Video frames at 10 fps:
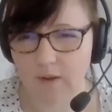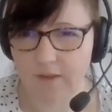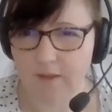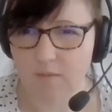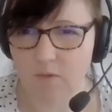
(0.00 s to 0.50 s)
I
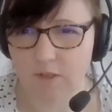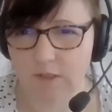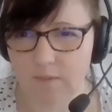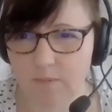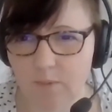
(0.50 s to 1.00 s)
think the
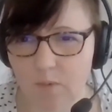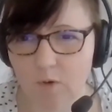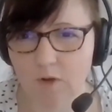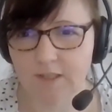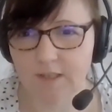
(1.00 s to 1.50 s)
most
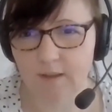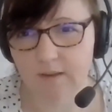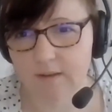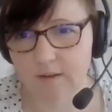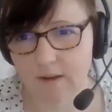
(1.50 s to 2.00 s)
important
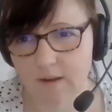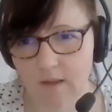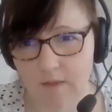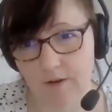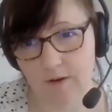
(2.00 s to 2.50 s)

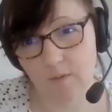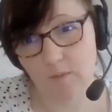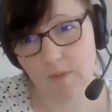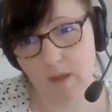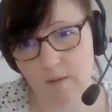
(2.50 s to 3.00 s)
other
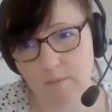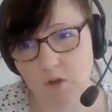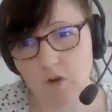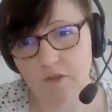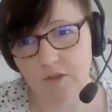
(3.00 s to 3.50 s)

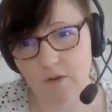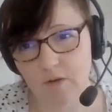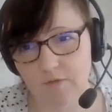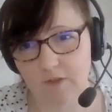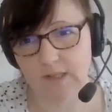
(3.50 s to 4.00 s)
use
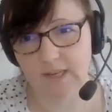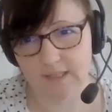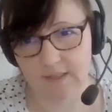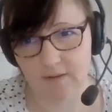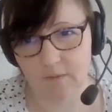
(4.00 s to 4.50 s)
of the
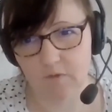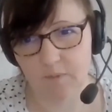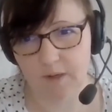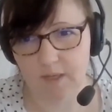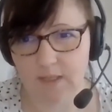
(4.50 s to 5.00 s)
data that we've
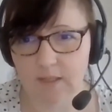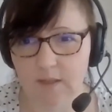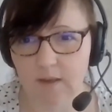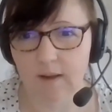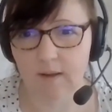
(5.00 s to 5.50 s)
been
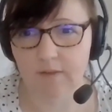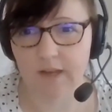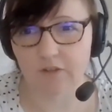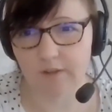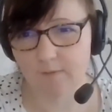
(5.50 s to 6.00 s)

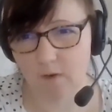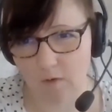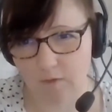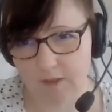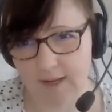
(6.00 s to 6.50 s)
centrally
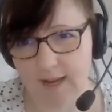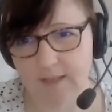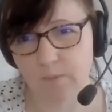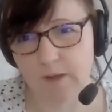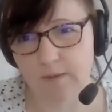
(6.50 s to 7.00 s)
involved in
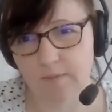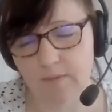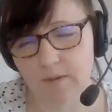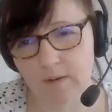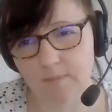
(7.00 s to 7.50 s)
has been
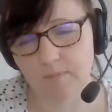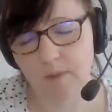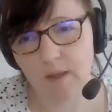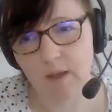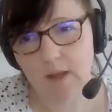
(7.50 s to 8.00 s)

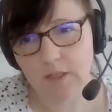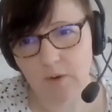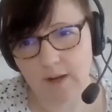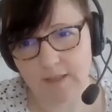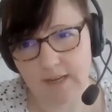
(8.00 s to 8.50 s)
to
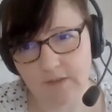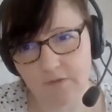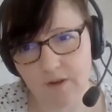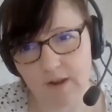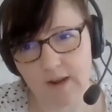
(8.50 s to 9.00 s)

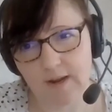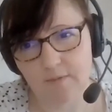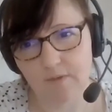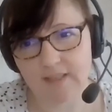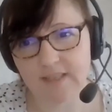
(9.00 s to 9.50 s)
identify
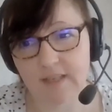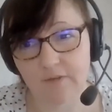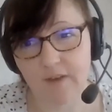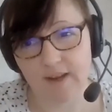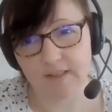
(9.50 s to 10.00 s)
vaccine
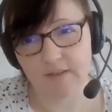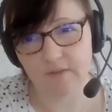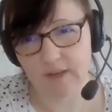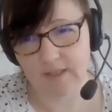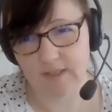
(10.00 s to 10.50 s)

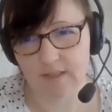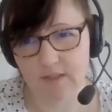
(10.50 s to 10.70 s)
effectiveness.